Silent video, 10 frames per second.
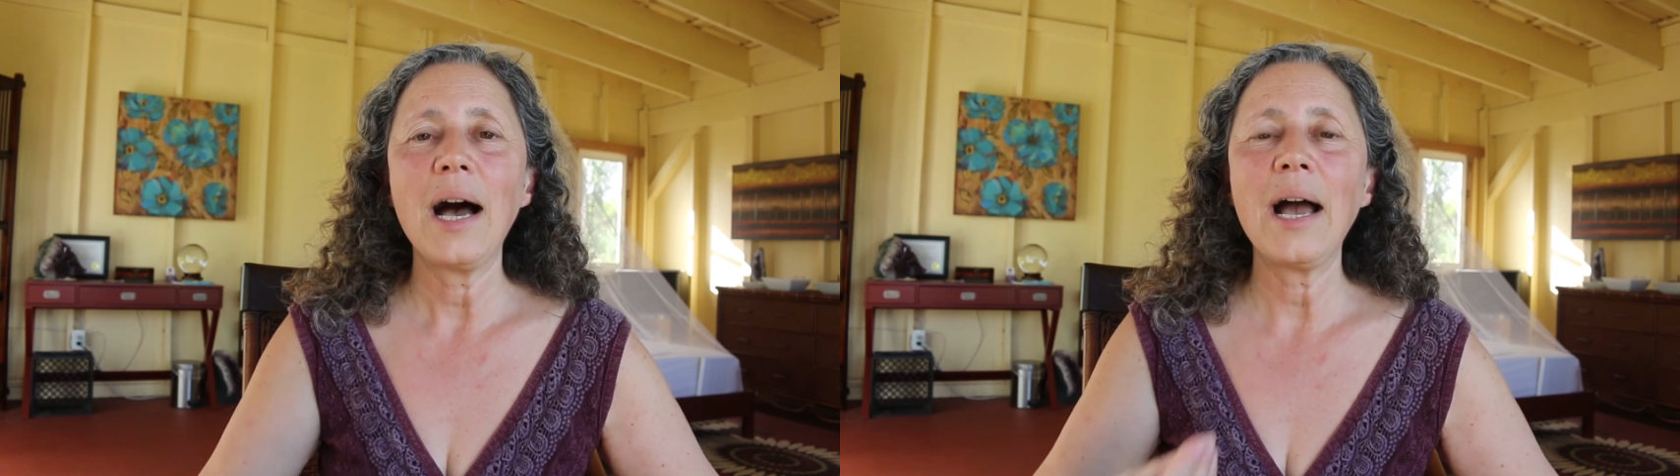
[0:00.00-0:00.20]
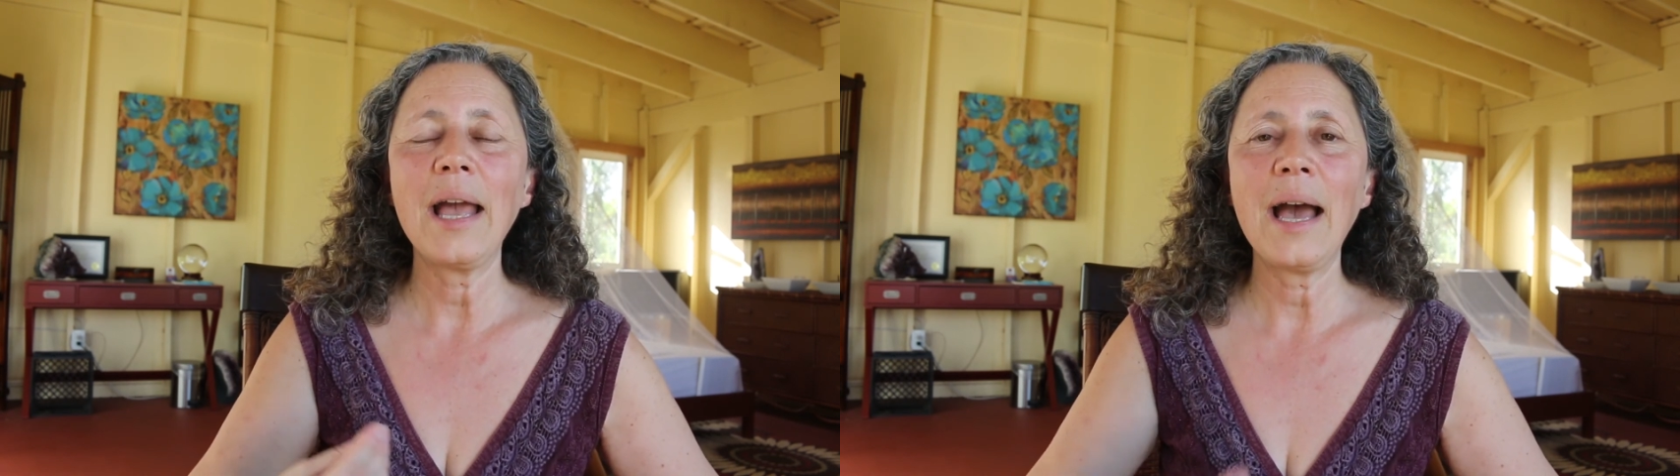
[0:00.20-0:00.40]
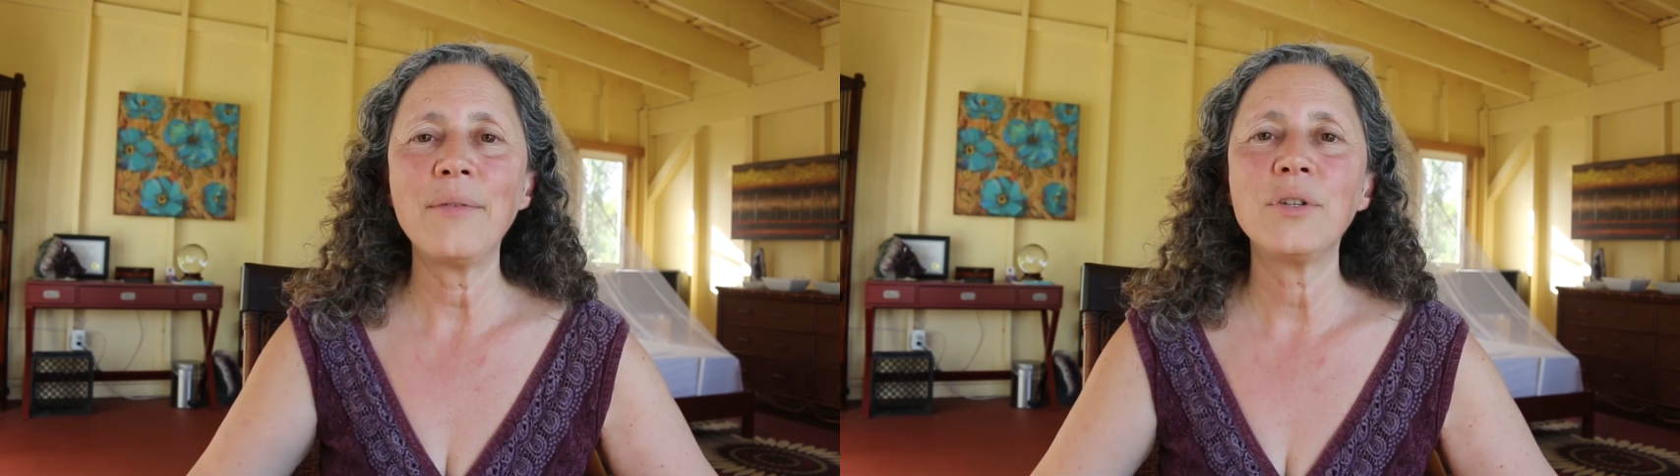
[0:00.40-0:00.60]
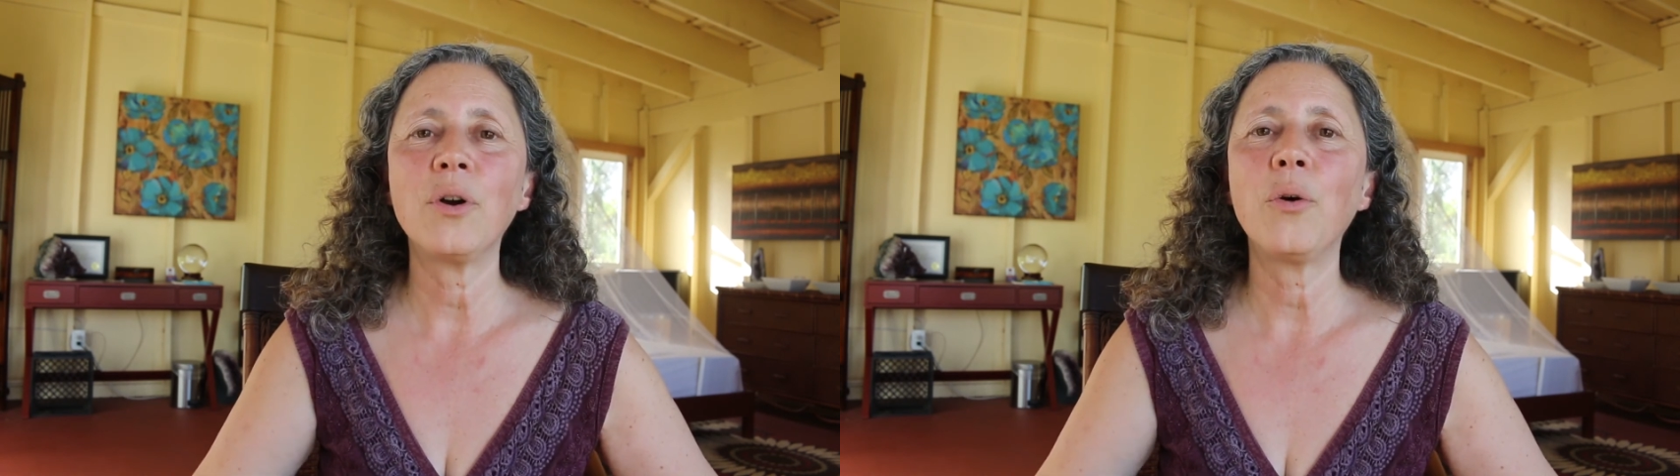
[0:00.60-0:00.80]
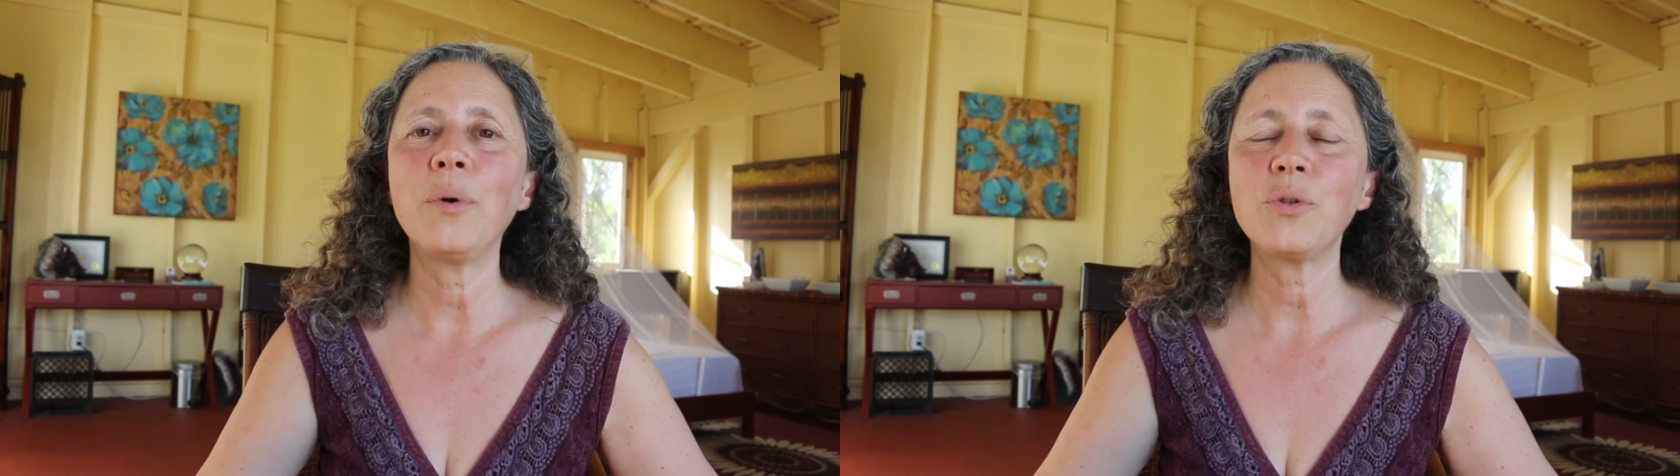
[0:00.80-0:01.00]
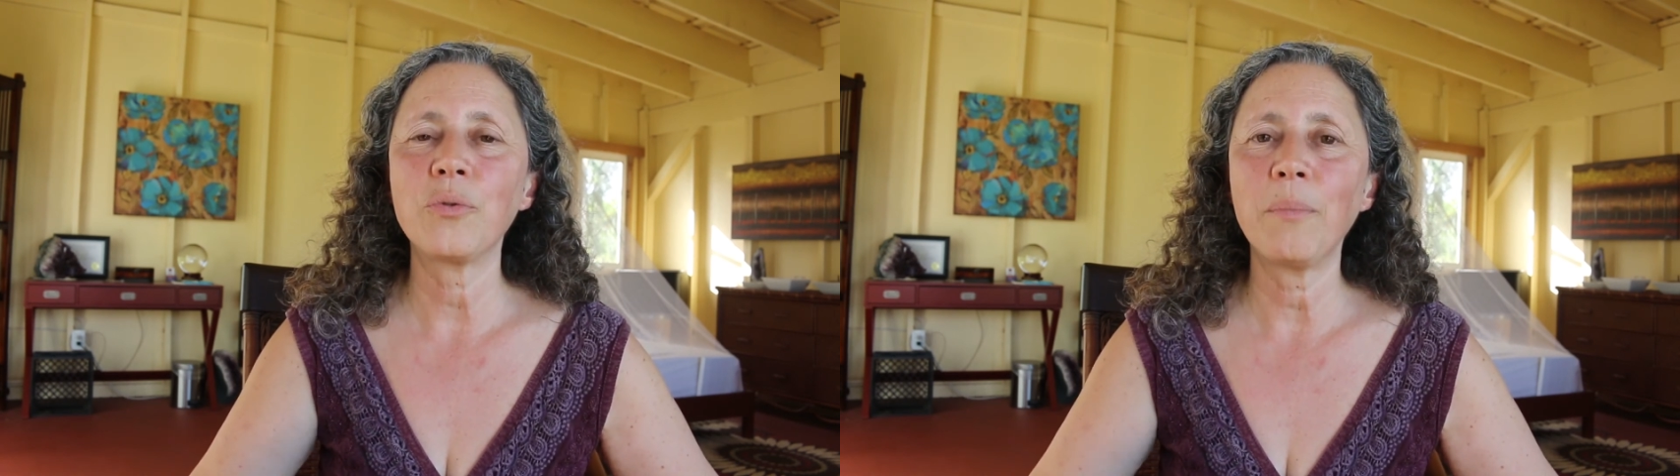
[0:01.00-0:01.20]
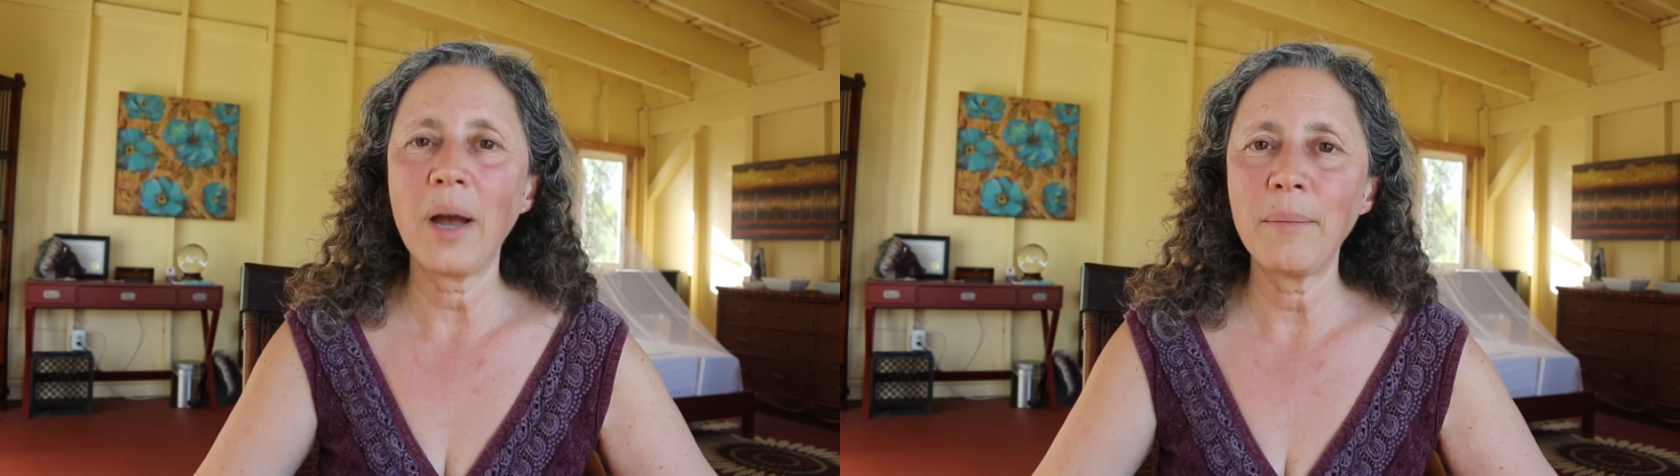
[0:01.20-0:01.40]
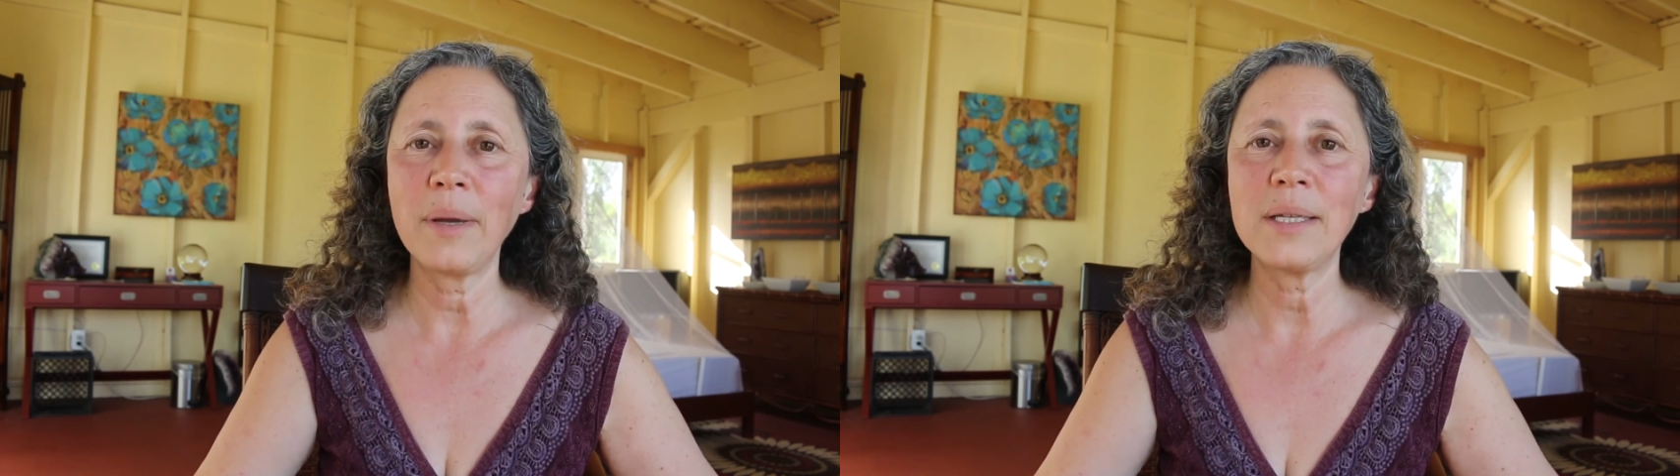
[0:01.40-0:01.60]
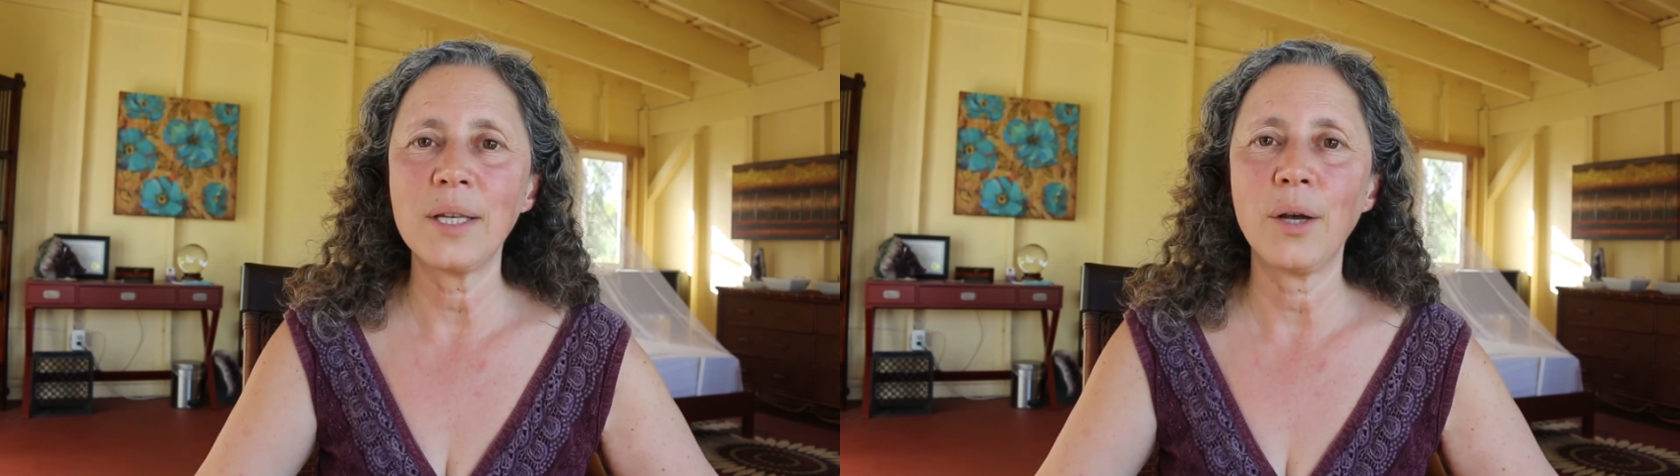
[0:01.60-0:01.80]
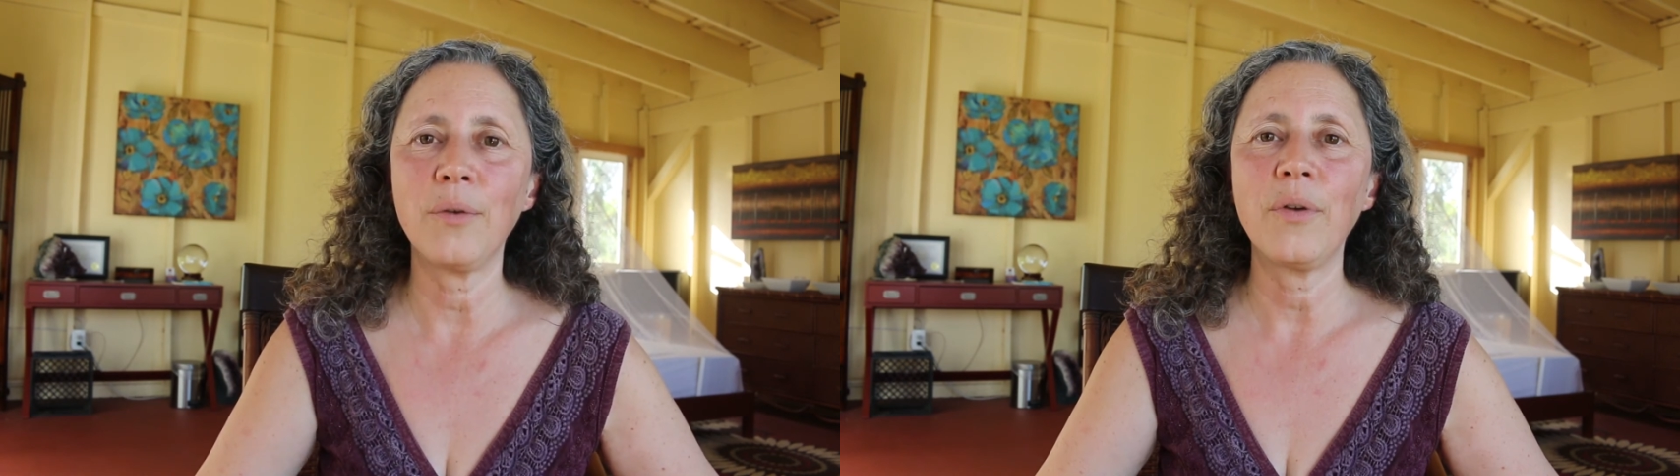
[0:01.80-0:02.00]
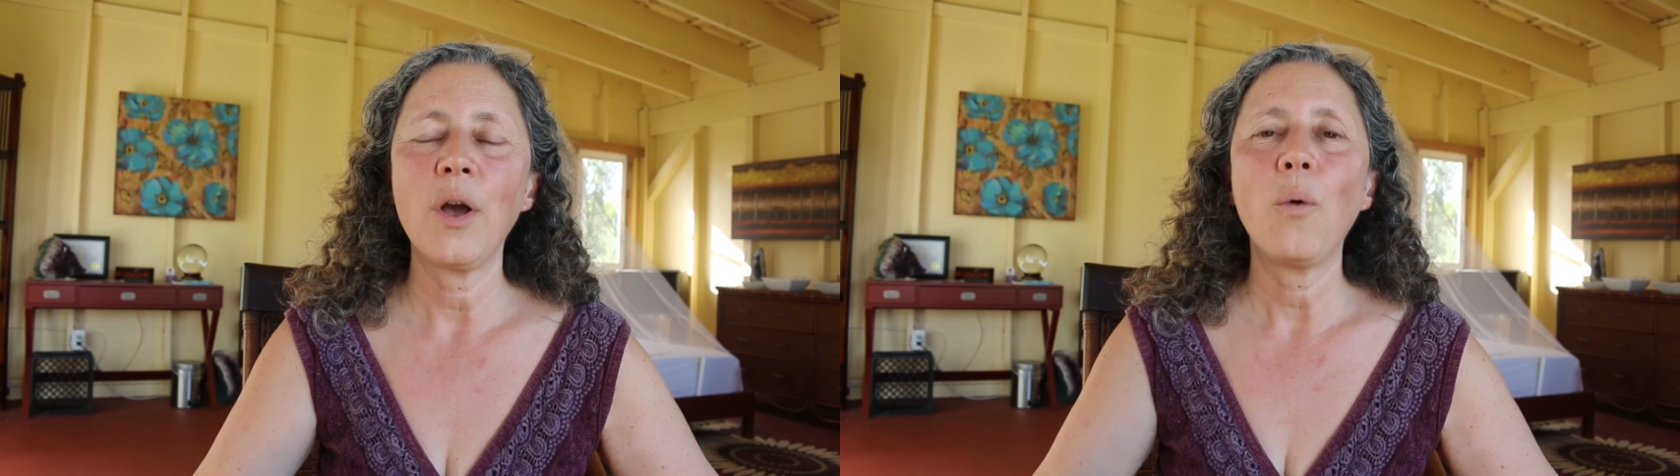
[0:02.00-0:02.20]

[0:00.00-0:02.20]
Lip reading: I have to always remind myself,